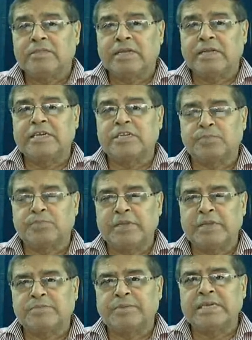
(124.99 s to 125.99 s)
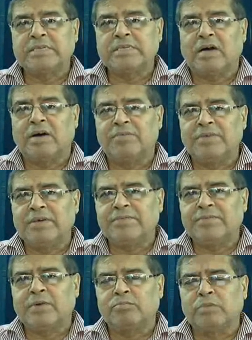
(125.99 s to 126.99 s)
the displacement is away
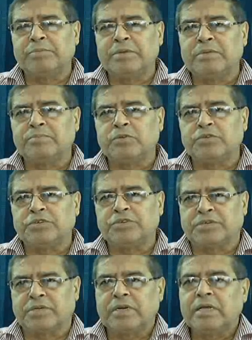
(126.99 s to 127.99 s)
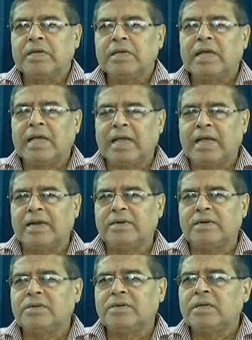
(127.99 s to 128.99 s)
from the mean position
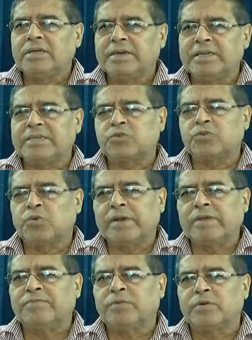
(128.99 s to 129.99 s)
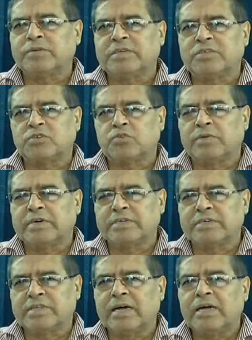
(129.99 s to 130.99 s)
and restoring forces
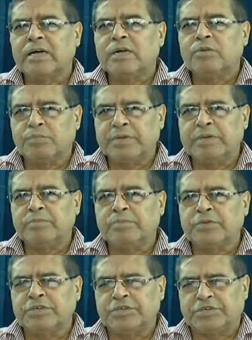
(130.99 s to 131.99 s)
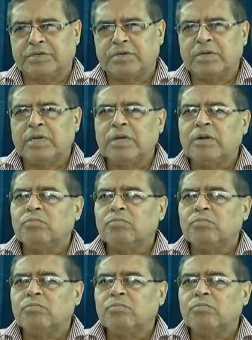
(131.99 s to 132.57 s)
towards the mean position.